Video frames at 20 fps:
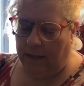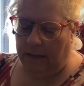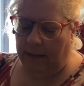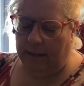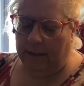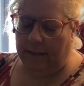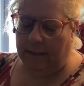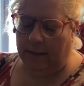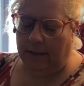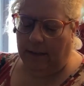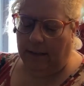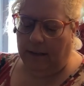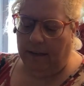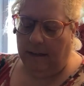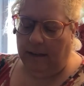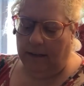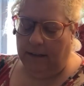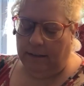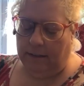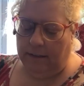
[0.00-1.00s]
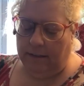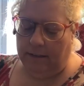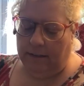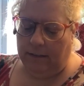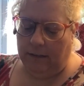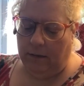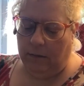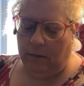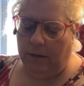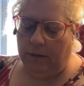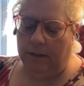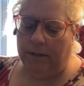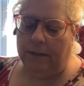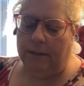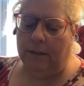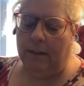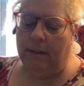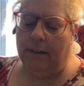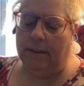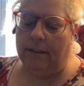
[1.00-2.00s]
it's got, let's see, where
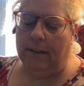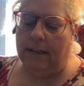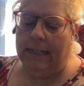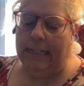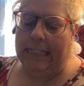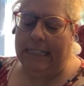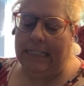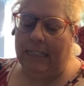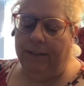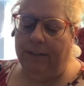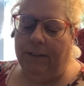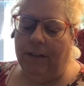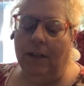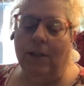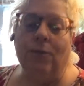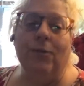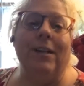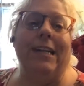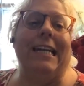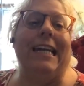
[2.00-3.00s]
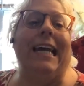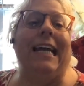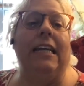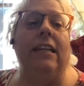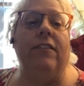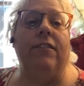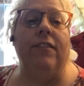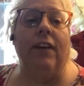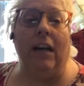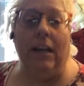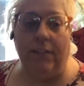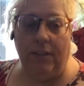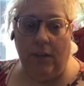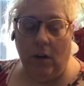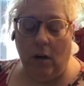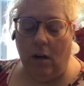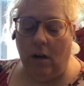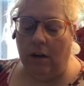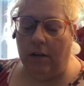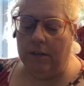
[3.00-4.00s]
is it? It's 795
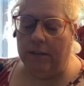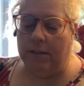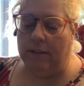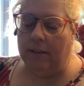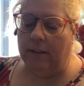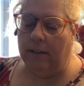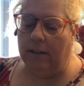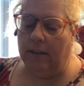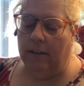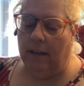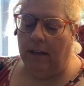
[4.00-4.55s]
yards.